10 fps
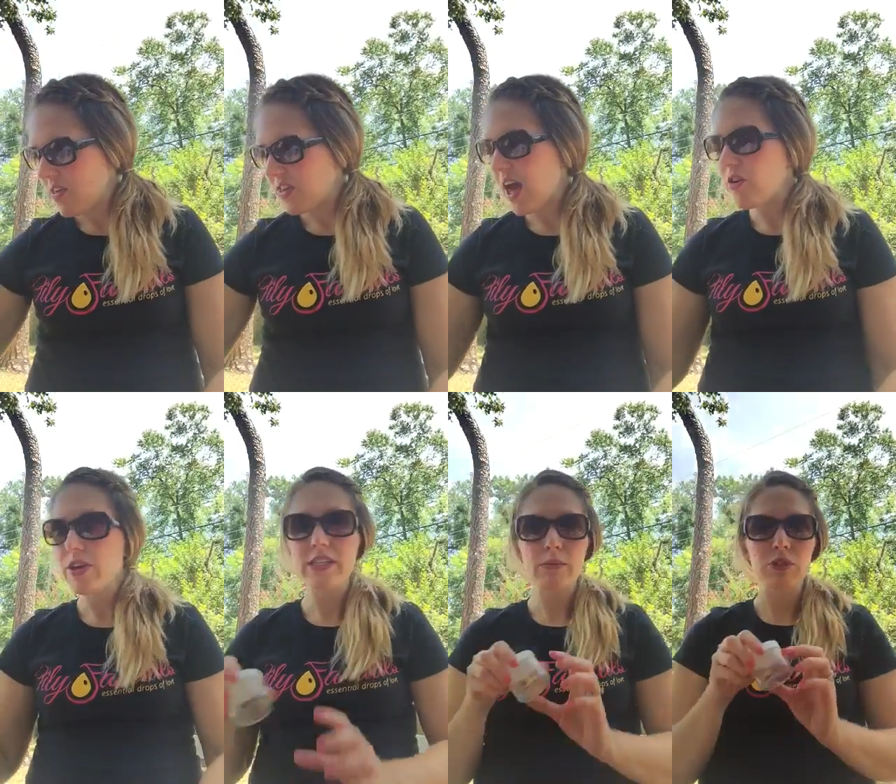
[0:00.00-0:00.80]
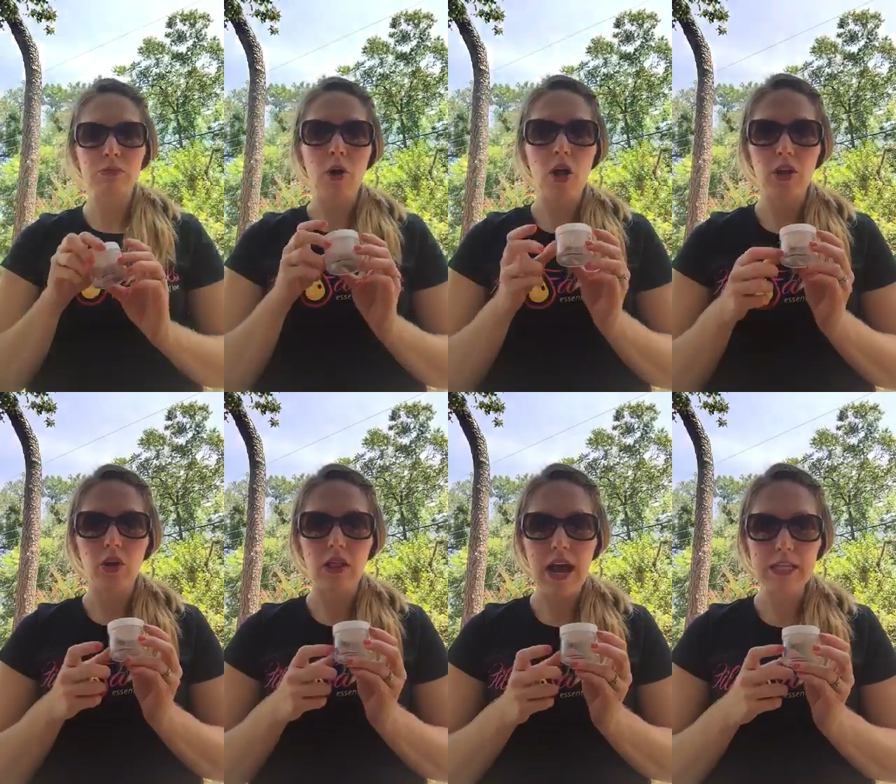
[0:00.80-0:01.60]
The other is some small
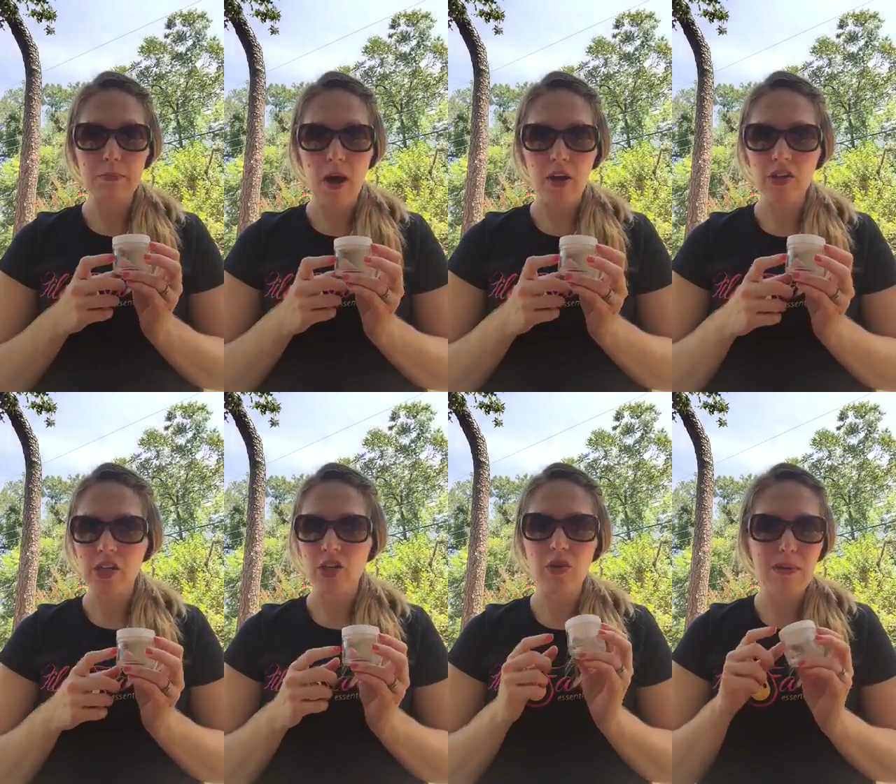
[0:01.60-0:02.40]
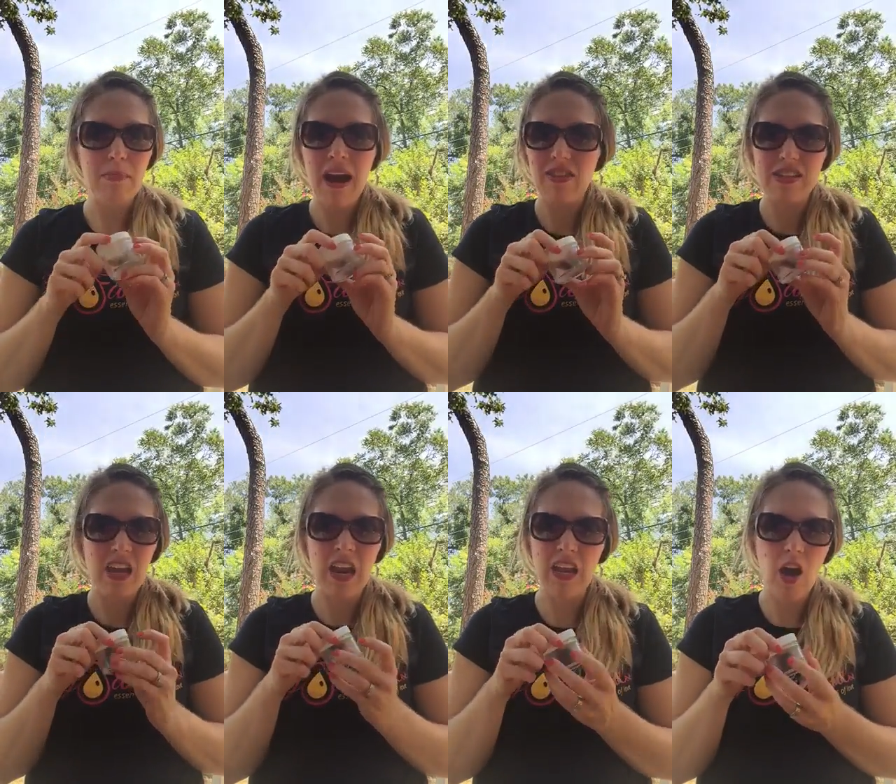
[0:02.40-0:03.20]
little glass bottles, and you can buy these
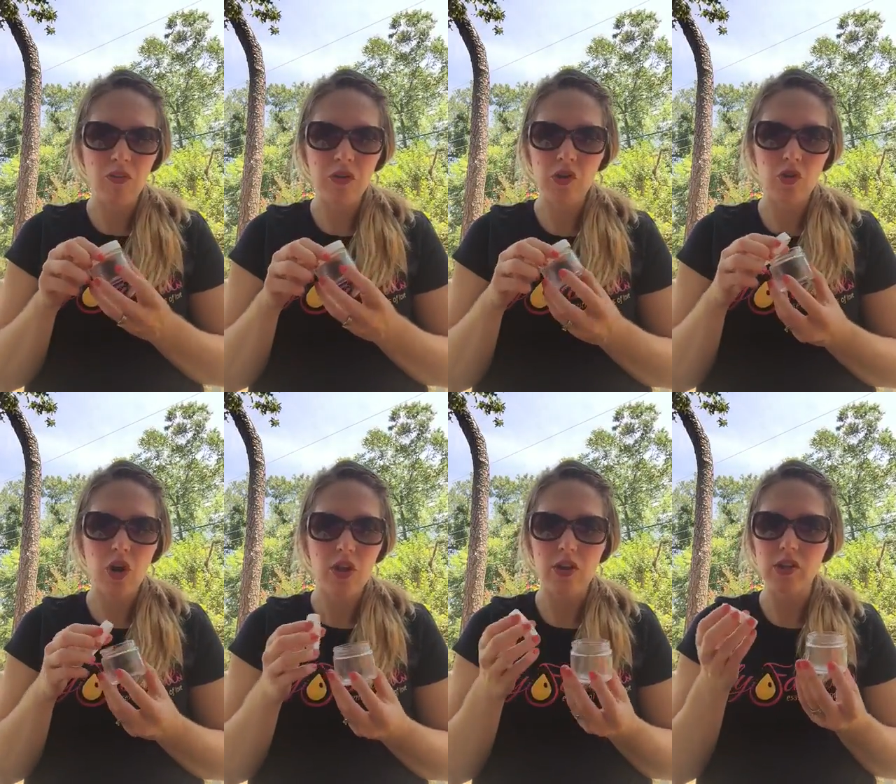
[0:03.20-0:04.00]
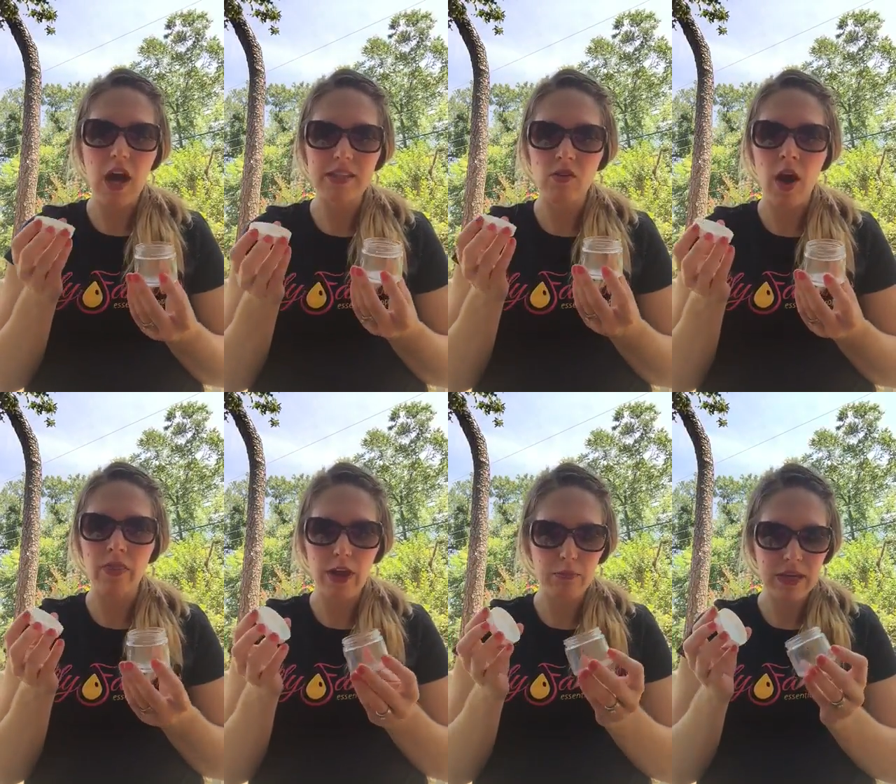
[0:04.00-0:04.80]
at any health food store. There's lots of
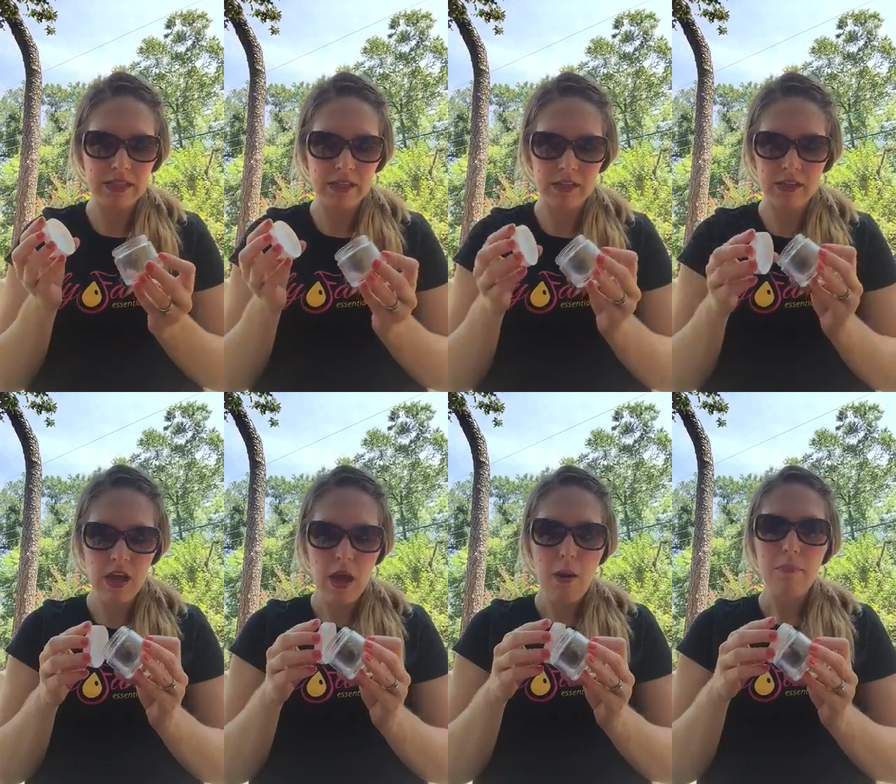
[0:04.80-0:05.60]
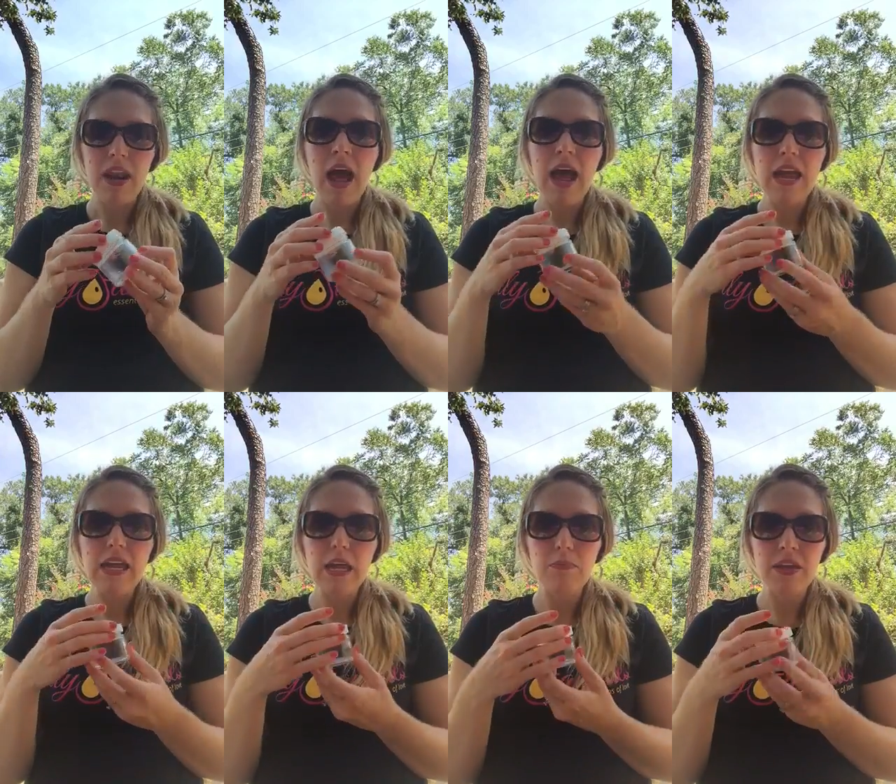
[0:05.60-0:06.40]
online places, but I
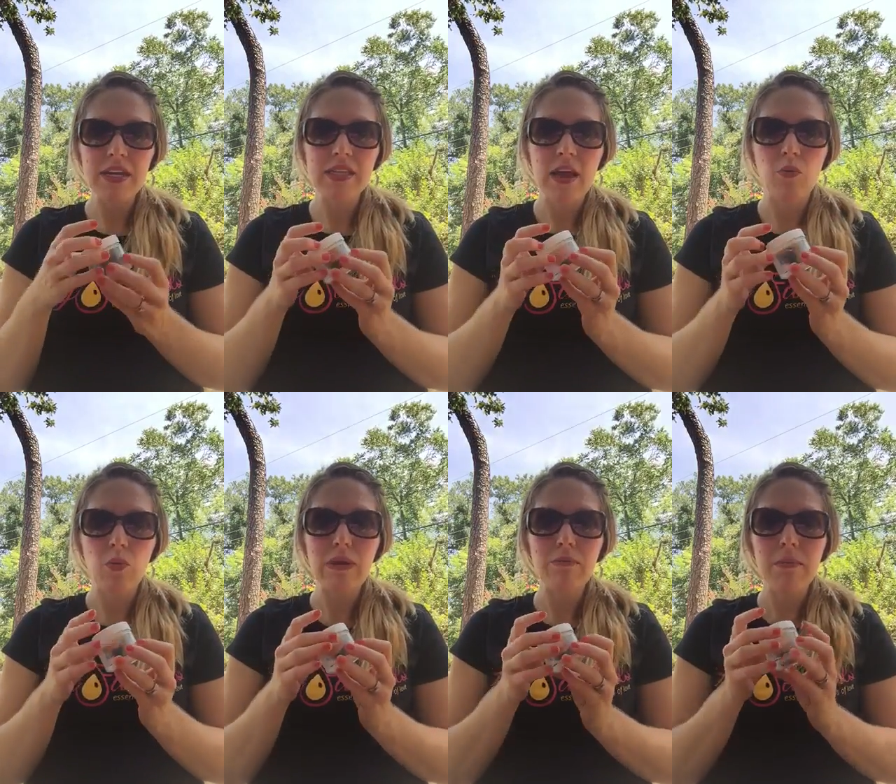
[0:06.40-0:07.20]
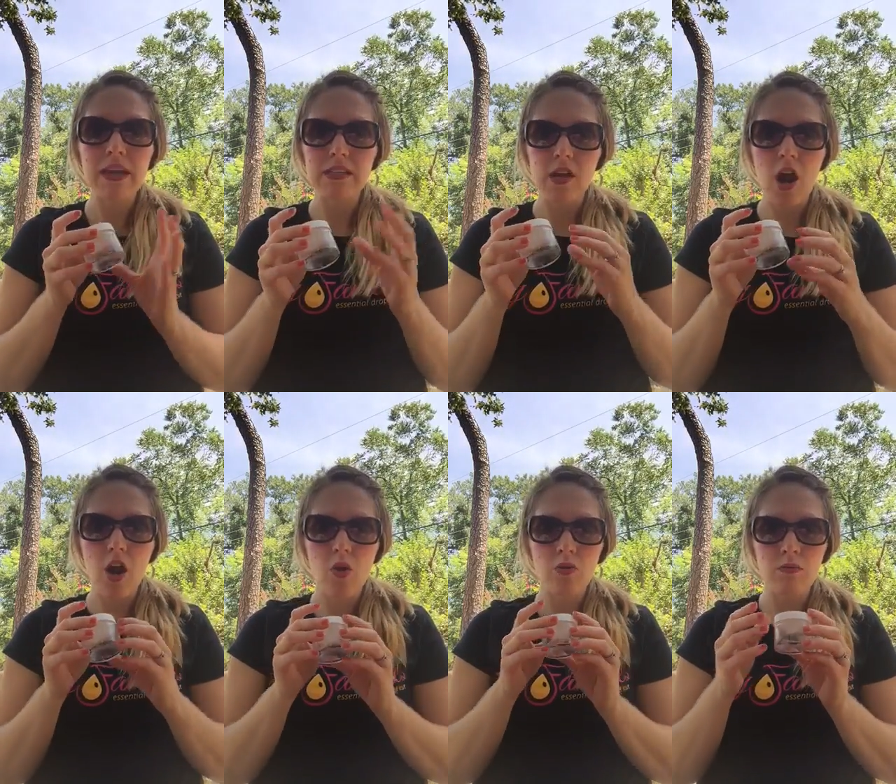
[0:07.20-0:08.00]
keep these, and we mix
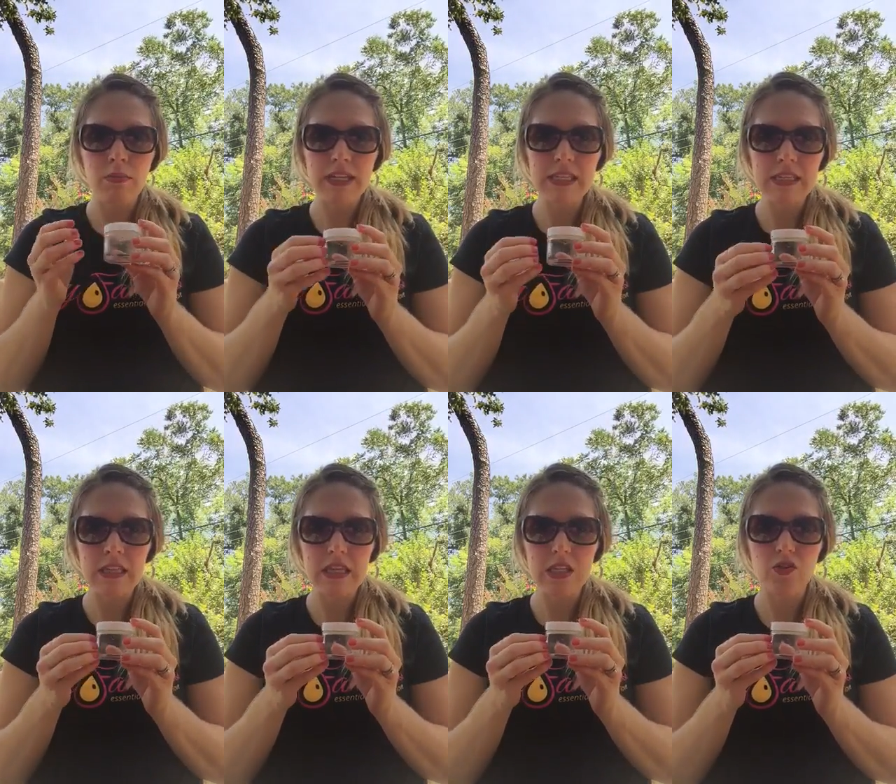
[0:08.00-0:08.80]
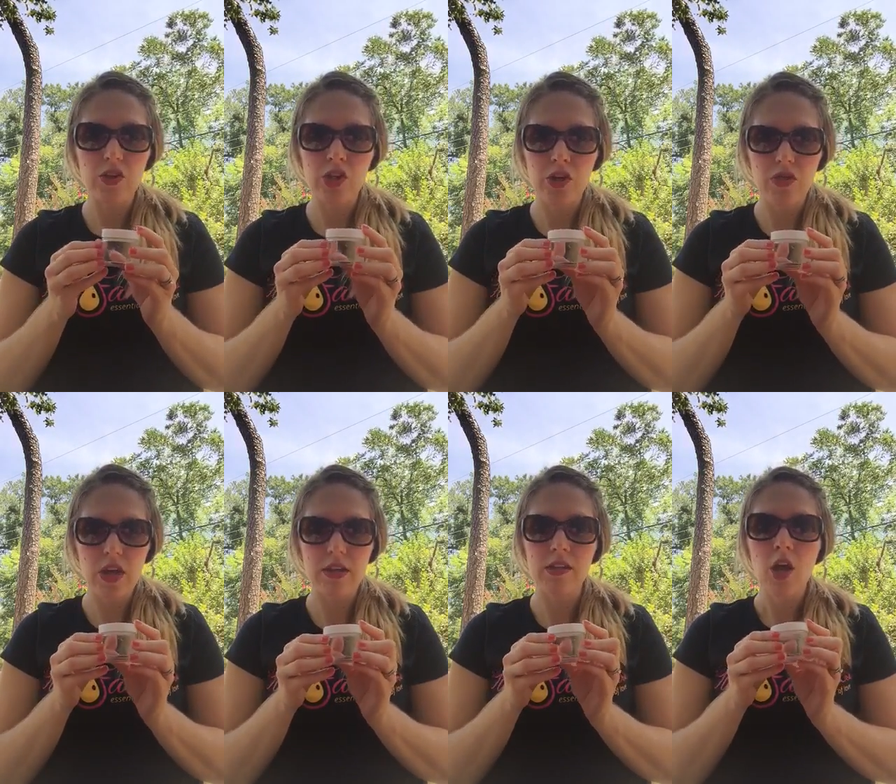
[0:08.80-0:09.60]
our own mixes in these for certain
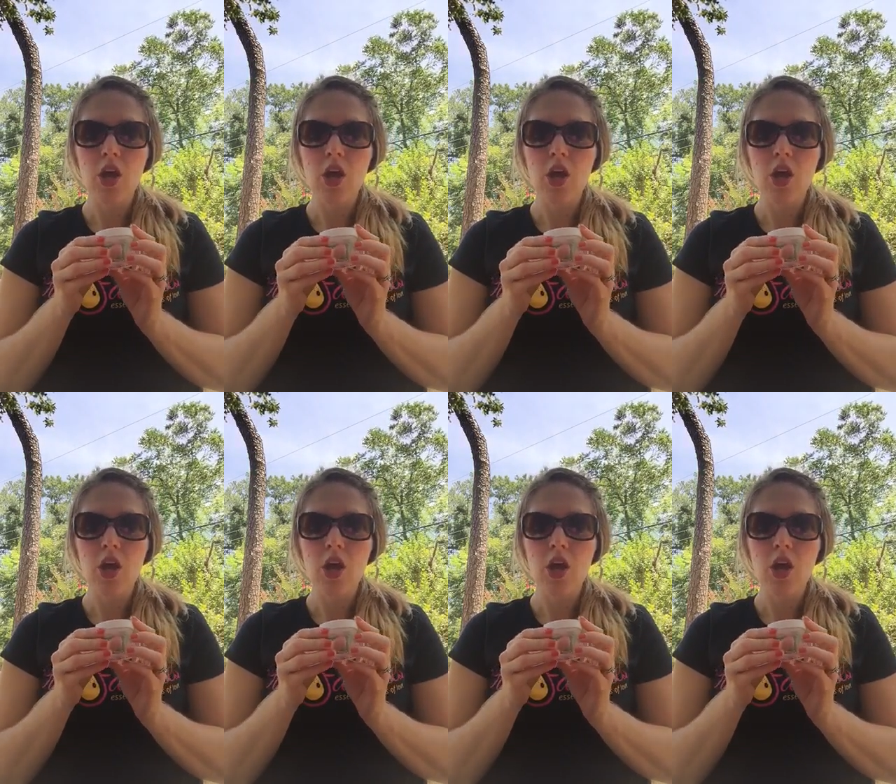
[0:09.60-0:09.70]
things.